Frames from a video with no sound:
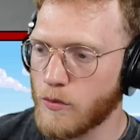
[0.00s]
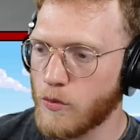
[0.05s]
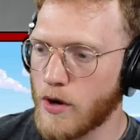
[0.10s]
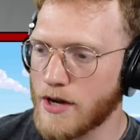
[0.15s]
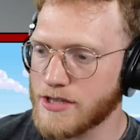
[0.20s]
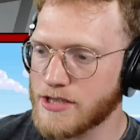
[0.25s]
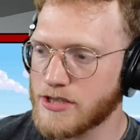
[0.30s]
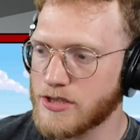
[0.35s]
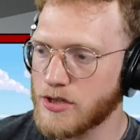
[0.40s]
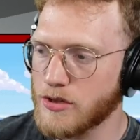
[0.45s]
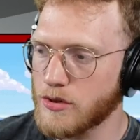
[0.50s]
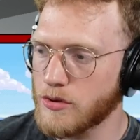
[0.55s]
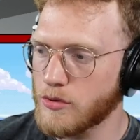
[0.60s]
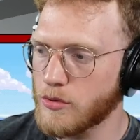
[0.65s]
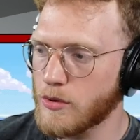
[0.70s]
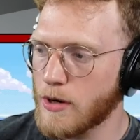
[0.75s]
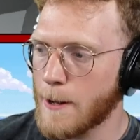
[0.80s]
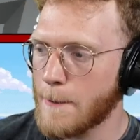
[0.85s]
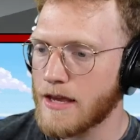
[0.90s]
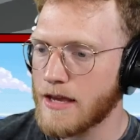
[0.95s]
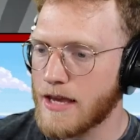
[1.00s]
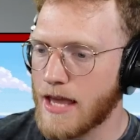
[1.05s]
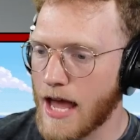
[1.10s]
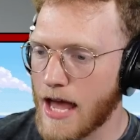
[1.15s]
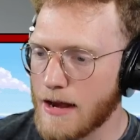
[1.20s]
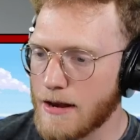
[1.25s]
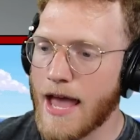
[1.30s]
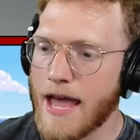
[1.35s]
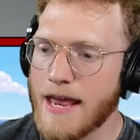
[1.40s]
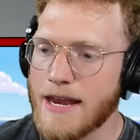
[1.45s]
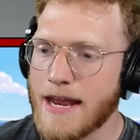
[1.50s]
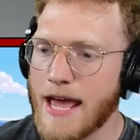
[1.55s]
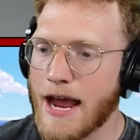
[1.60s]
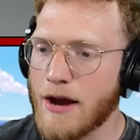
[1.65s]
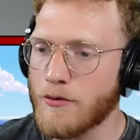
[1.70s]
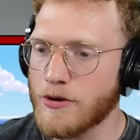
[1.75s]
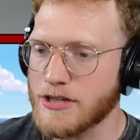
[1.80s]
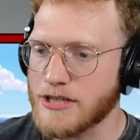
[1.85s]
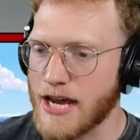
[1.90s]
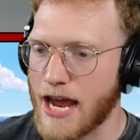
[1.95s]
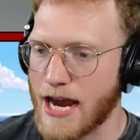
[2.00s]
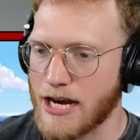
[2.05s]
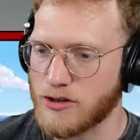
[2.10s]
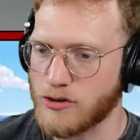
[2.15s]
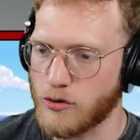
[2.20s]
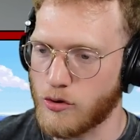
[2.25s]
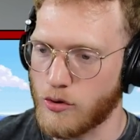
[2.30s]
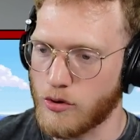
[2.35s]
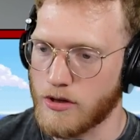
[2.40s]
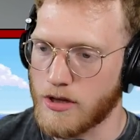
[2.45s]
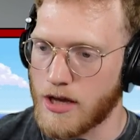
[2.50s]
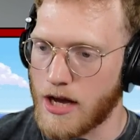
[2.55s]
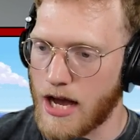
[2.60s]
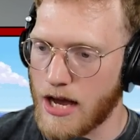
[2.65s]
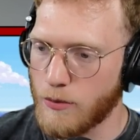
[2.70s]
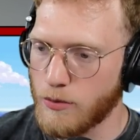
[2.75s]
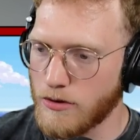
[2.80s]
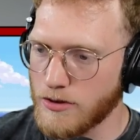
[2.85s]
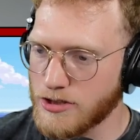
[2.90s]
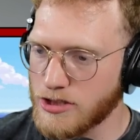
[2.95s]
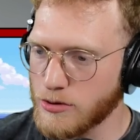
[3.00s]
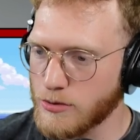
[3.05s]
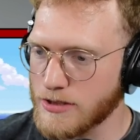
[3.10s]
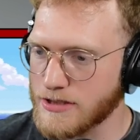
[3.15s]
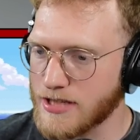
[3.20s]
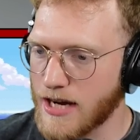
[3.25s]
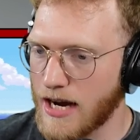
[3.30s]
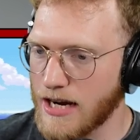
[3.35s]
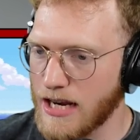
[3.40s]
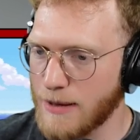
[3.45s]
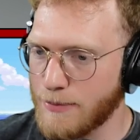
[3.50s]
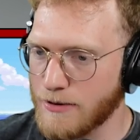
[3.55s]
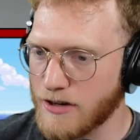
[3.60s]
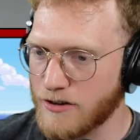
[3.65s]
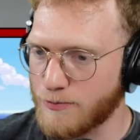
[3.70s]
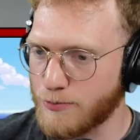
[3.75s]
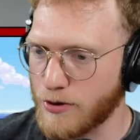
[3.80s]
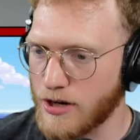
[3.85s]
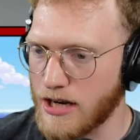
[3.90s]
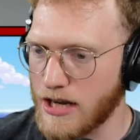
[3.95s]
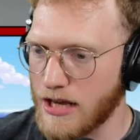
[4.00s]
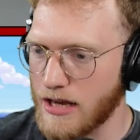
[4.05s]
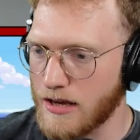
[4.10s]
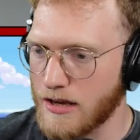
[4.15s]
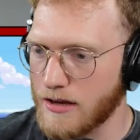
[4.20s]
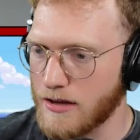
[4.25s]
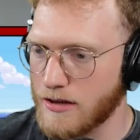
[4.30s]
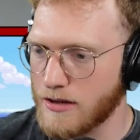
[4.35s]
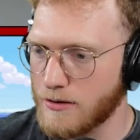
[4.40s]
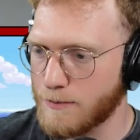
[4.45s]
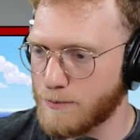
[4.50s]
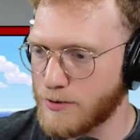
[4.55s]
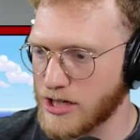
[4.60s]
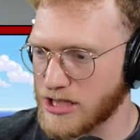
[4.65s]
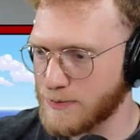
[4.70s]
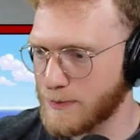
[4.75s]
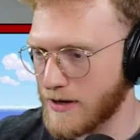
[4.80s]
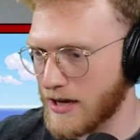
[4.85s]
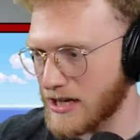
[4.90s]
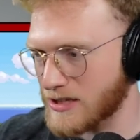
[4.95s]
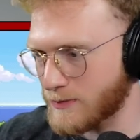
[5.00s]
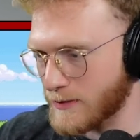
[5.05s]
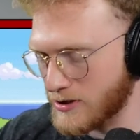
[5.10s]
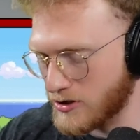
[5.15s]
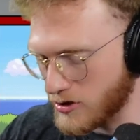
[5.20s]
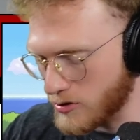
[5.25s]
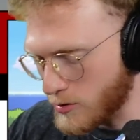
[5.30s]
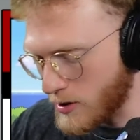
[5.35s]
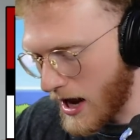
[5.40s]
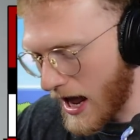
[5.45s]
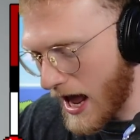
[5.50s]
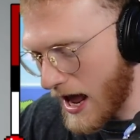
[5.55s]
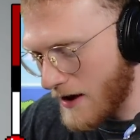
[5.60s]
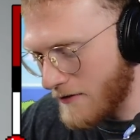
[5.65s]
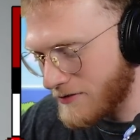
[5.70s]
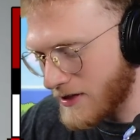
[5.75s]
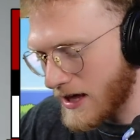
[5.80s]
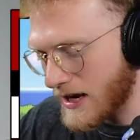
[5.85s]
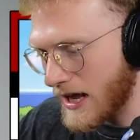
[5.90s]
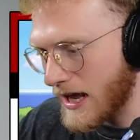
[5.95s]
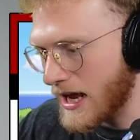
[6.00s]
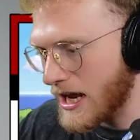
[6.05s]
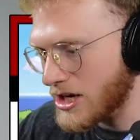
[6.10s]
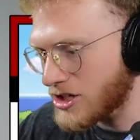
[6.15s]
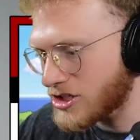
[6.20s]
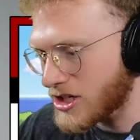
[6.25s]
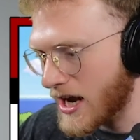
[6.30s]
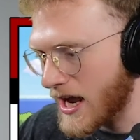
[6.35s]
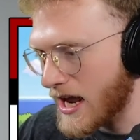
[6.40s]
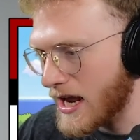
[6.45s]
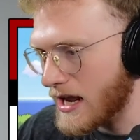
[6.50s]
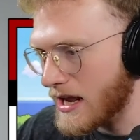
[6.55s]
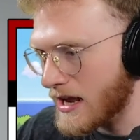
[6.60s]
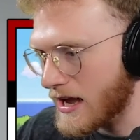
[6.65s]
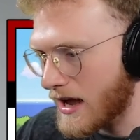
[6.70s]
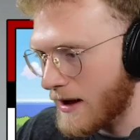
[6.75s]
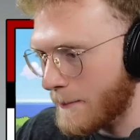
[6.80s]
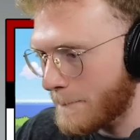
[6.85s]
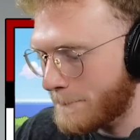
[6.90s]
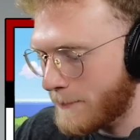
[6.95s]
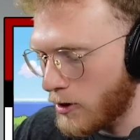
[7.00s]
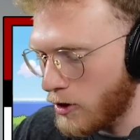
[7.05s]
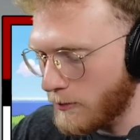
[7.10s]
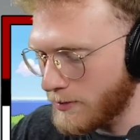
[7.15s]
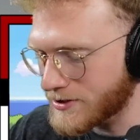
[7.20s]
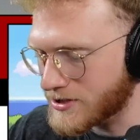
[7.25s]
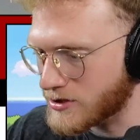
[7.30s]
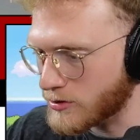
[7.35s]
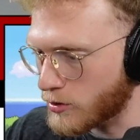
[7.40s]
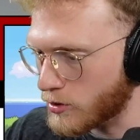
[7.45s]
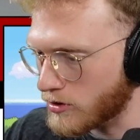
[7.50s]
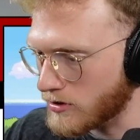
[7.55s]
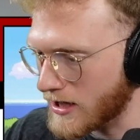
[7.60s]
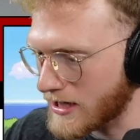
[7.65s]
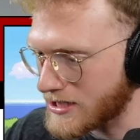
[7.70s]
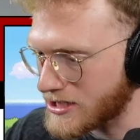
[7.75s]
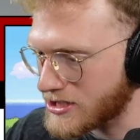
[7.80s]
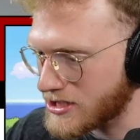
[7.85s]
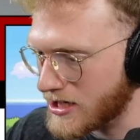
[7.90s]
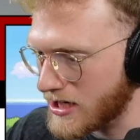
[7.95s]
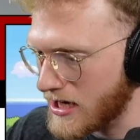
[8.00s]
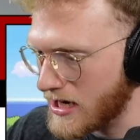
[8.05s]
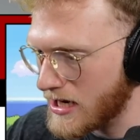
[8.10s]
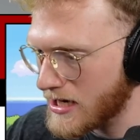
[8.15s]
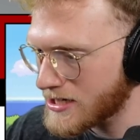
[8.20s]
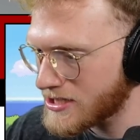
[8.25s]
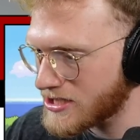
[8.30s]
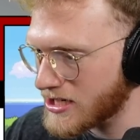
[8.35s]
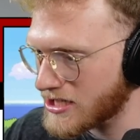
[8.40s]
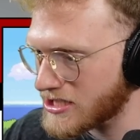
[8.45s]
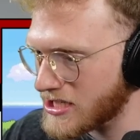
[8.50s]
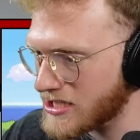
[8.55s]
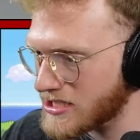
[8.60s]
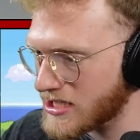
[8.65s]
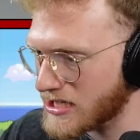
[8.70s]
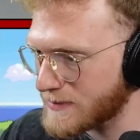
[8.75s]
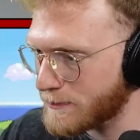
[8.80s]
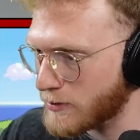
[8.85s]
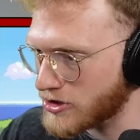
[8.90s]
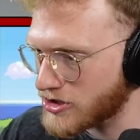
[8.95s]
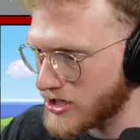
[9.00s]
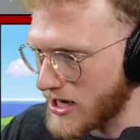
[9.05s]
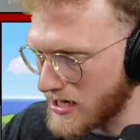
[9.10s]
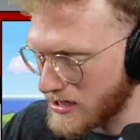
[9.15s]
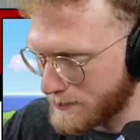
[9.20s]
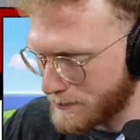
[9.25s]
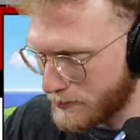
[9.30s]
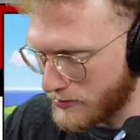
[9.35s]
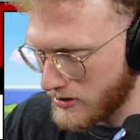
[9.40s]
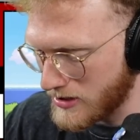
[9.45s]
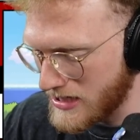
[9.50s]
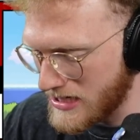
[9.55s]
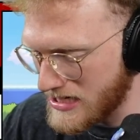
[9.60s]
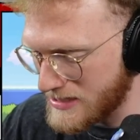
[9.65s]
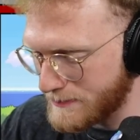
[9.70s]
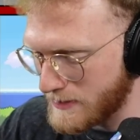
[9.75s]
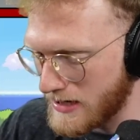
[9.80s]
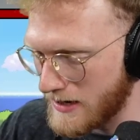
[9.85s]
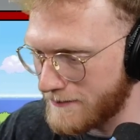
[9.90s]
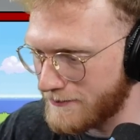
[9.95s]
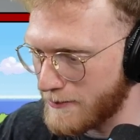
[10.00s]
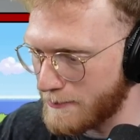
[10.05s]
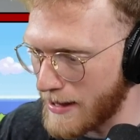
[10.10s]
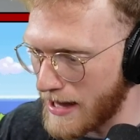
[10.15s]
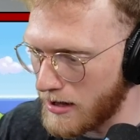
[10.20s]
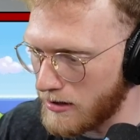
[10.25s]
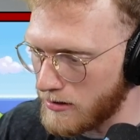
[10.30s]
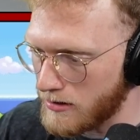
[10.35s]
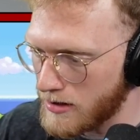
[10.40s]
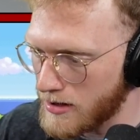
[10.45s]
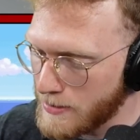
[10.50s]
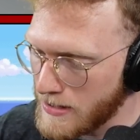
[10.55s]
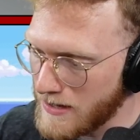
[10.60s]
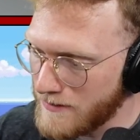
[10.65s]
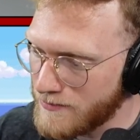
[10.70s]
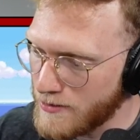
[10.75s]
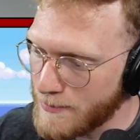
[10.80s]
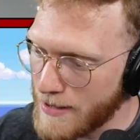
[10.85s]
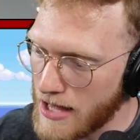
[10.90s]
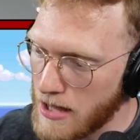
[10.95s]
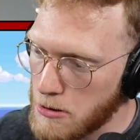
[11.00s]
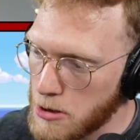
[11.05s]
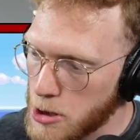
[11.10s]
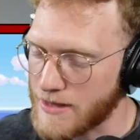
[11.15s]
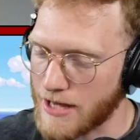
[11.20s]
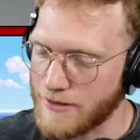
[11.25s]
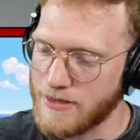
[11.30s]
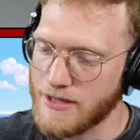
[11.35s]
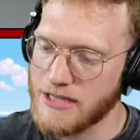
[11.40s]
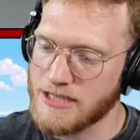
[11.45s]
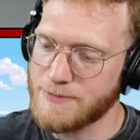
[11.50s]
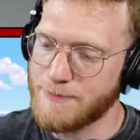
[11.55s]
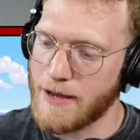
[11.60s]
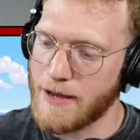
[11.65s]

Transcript: was to get an Aerodactyl. I will do a tiny bit of breeding just because we do have that HA Bulbasaur. Let's see. 66%. Please be female. Be female? I think it's